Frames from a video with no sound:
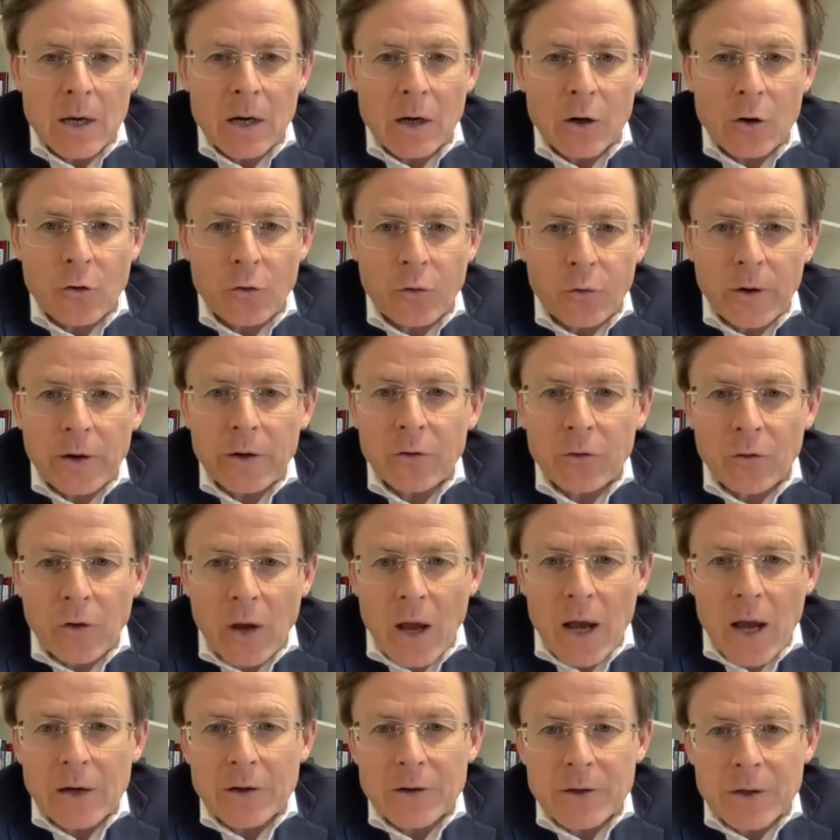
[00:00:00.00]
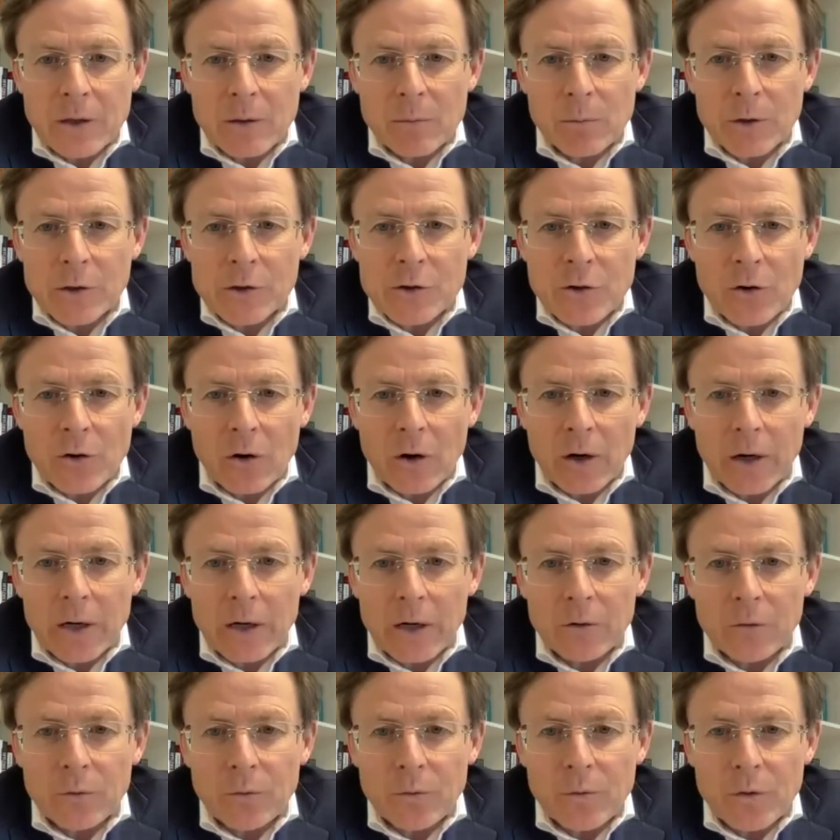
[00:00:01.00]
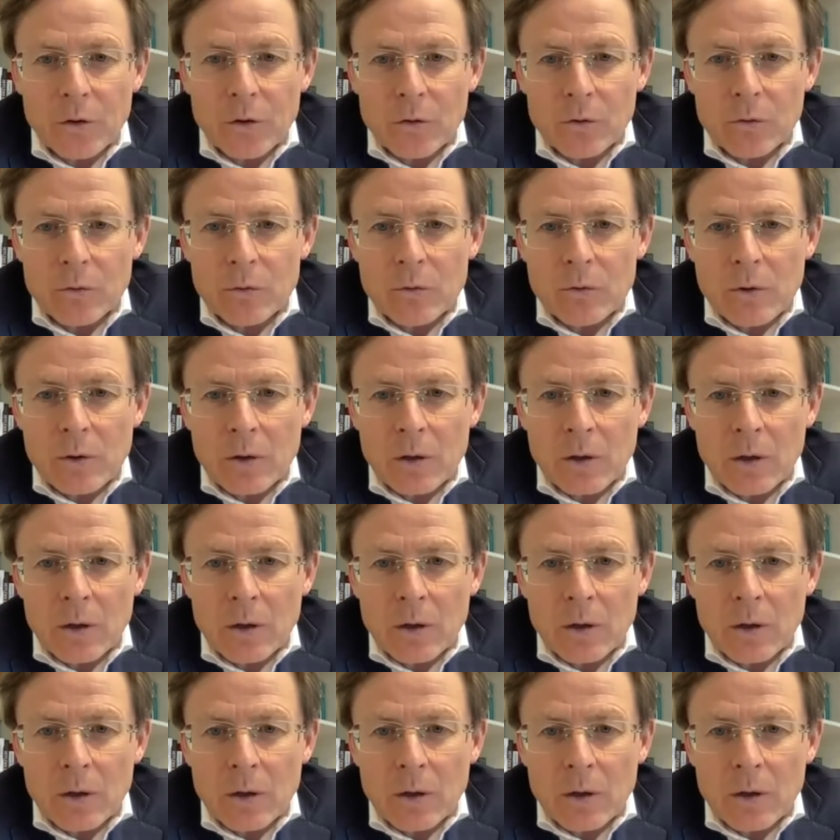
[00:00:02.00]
criticizing the majority's view